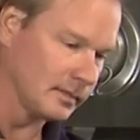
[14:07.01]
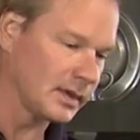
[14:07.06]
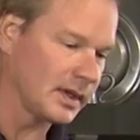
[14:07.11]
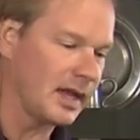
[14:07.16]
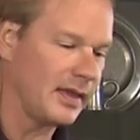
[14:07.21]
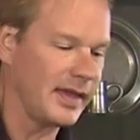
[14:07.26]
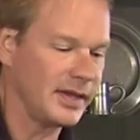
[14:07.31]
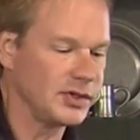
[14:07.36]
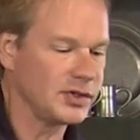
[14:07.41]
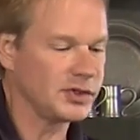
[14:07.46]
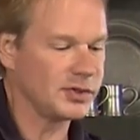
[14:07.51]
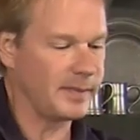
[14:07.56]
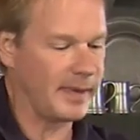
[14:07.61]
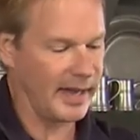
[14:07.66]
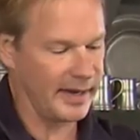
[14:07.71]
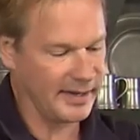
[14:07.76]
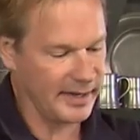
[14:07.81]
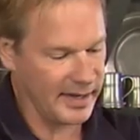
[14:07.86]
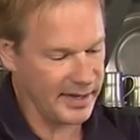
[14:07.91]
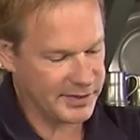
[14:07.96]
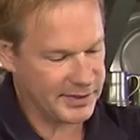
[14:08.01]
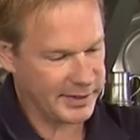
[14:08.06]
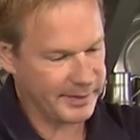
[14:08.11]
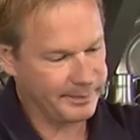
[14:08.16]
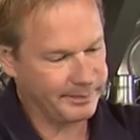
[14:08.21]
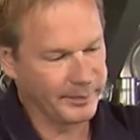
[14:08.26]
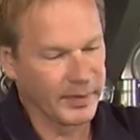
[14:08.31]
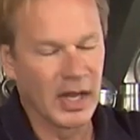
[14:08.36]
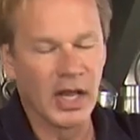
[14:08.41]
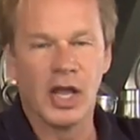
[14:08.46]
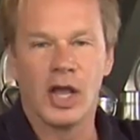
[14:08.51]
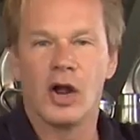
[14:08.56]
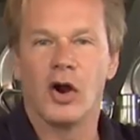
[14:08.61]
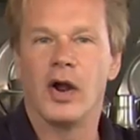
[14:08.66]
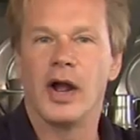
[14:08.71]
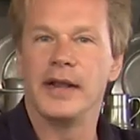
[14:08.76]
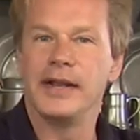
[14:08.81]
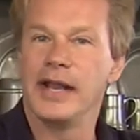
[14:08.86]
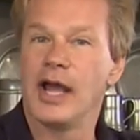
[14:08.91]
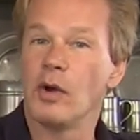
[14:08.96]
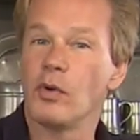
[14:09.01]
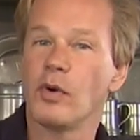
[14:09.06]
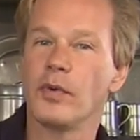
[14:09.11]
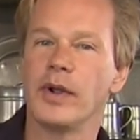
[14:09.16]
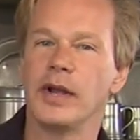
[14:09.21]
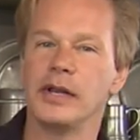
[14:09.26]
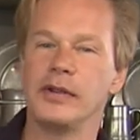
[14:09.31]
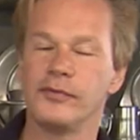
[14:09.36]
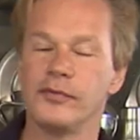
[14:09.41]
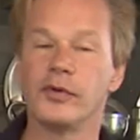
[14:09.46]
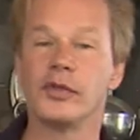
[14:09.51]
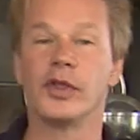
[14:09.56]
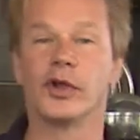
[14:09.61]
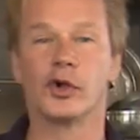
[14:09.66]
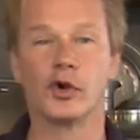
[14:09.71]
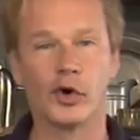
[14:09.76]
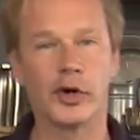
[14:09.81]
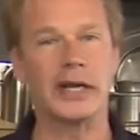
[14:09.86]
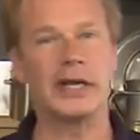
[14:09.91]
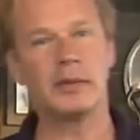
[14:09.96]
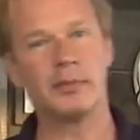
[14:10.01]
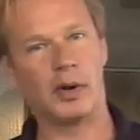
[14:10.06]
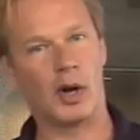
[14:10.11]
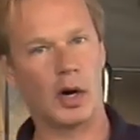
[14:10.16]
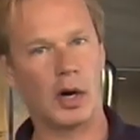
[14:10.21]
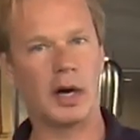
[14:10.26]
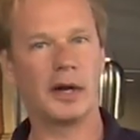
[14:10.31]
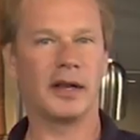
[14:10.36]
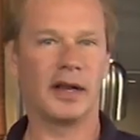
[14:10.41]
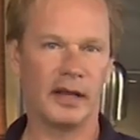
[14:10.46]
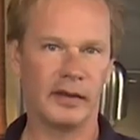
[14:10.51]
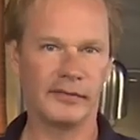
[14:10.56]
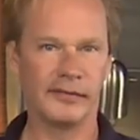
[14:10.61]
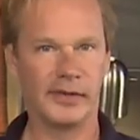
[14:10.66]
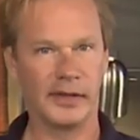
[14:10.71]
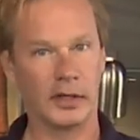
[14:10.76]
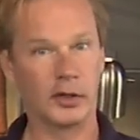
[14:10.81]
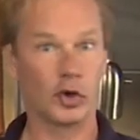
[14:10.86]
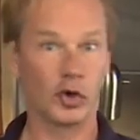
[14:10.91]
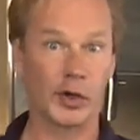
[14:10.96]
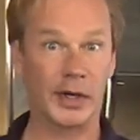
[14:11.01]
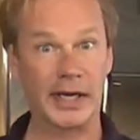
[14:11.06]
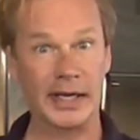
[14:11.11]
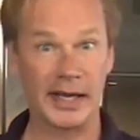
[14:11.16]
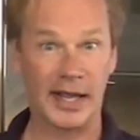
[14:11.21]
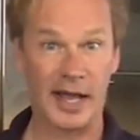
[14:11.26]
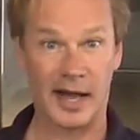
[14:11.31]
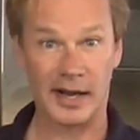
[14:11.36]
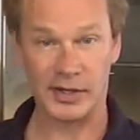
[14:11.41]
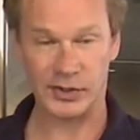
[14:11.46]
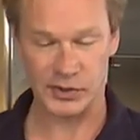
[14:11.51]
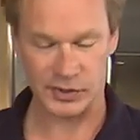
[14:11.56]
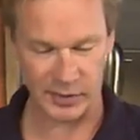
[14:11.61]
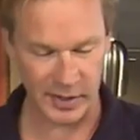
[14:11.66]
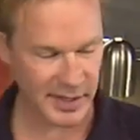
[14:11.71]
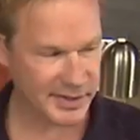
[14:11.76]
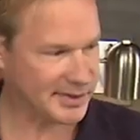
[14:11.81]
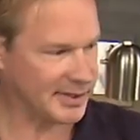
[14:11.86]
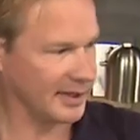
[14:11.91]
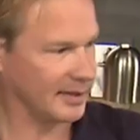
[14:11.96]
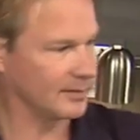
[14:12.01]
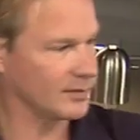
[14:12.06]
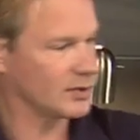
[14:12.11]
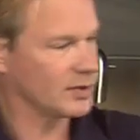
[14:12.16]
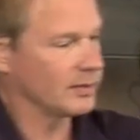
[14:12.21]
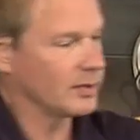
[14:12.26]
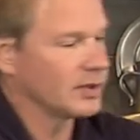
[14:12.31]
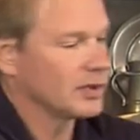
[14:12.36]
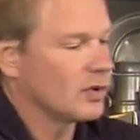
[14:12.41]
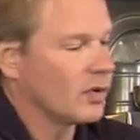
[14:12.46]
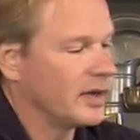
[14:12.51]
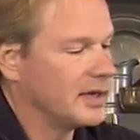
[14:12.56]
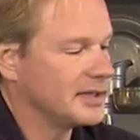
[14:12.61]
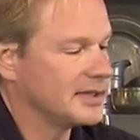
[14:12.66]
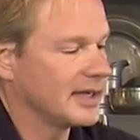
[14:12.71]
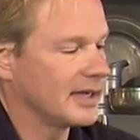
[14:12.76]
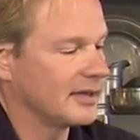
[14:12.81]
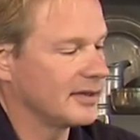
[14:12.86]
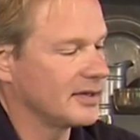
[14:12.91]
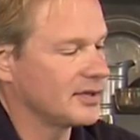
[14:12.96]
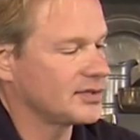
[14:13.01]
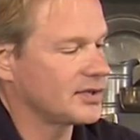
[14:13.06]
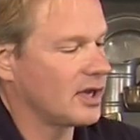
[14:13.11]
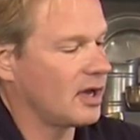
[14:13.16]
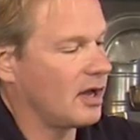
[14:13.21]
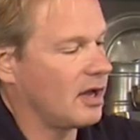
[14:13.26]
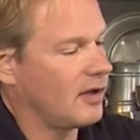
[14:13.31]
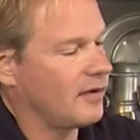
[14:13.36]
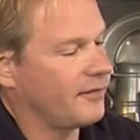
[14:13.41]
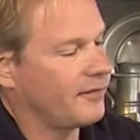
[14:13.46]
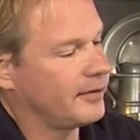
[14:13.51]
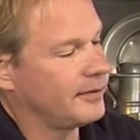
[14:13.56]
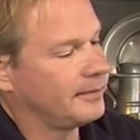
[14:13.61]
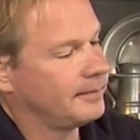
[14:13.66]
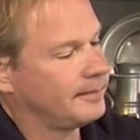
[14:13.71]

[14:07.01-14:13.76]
Okay, that just about does it. All right, now we're ready for the green part of the Green Goddess dressing. So I'm going to go ahead and take this off.